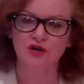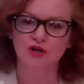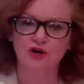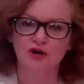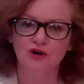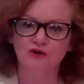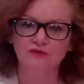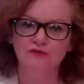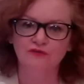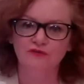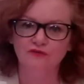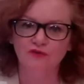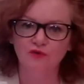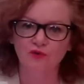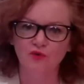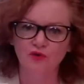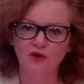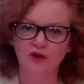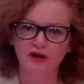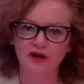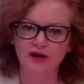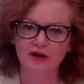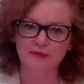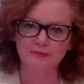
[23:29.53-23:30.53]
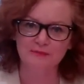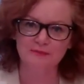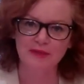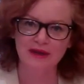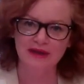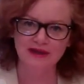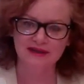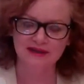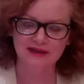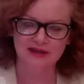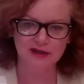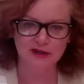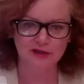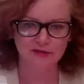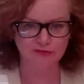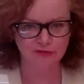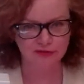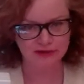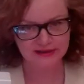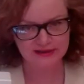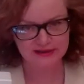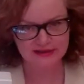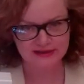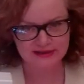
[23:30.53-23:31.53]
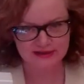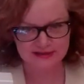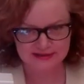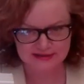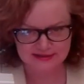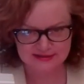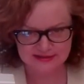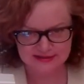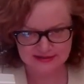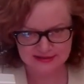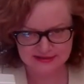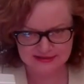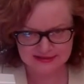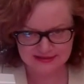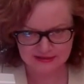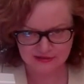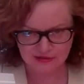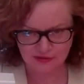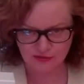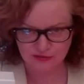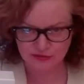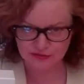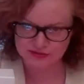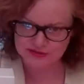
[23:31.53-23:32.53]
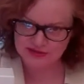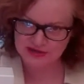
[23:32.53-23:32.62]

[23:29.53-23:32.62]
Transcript: for making really neat tzitzit holes